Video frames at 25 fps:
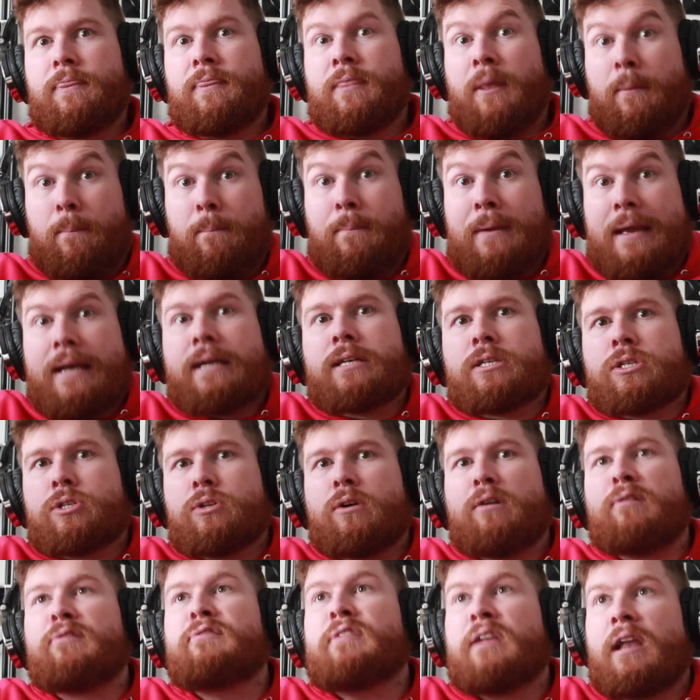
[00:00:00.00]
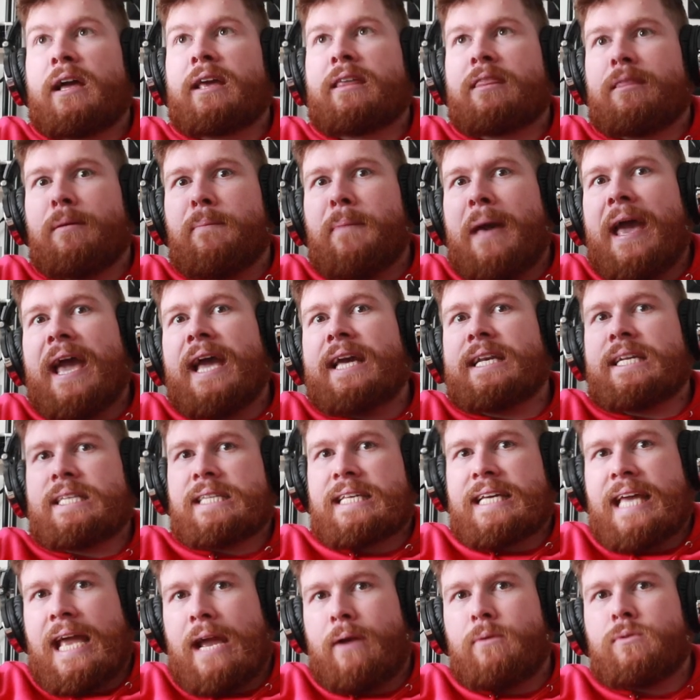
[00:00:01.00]
the big stuff like the bed and
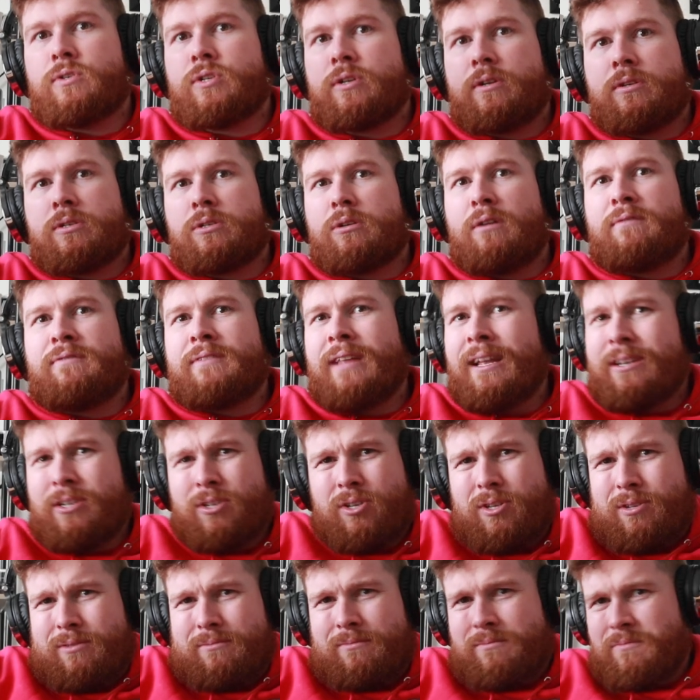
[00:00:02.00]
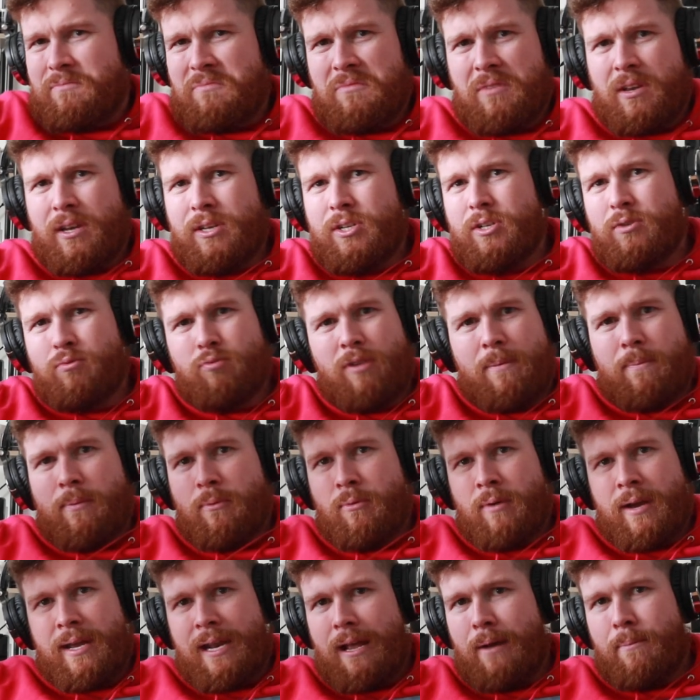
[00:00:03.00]
the counter and stuff, that's just, you just rip it
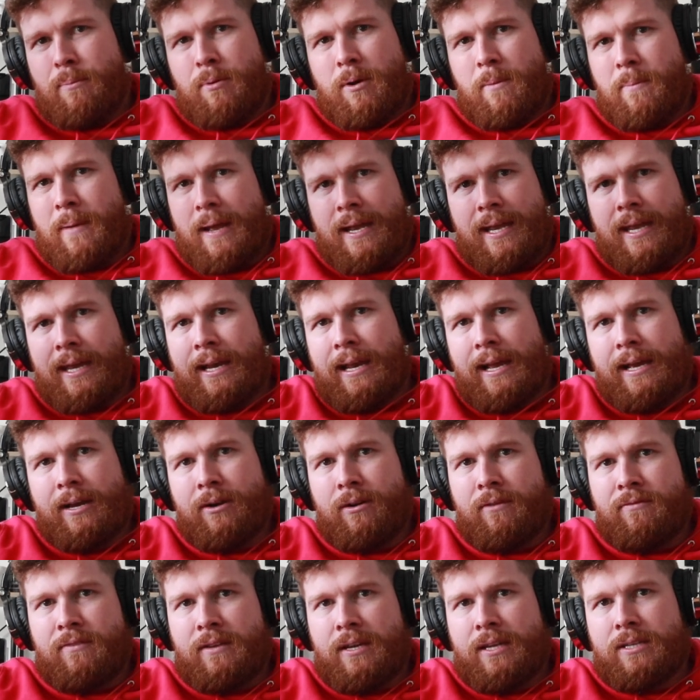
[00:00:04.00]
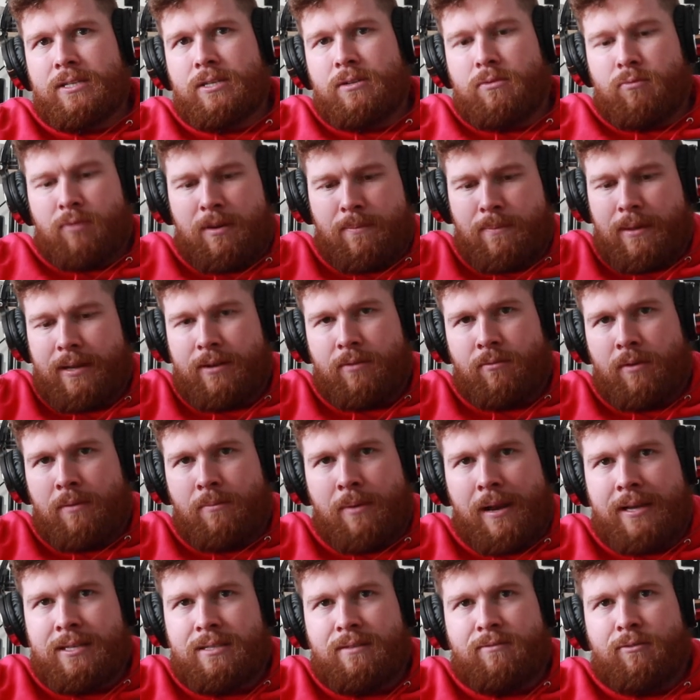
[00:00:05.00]
right out, put it back in later if you need to, replace,
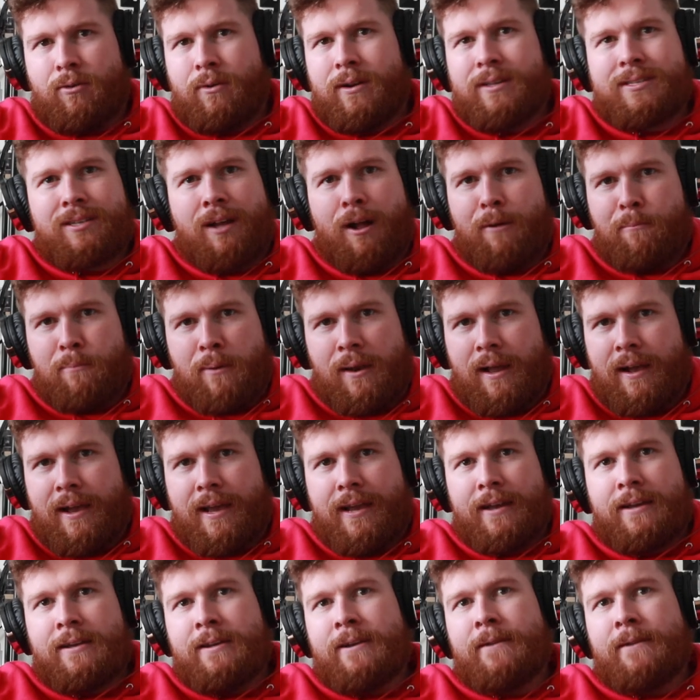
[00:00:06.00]
replace the floor. It's all ply.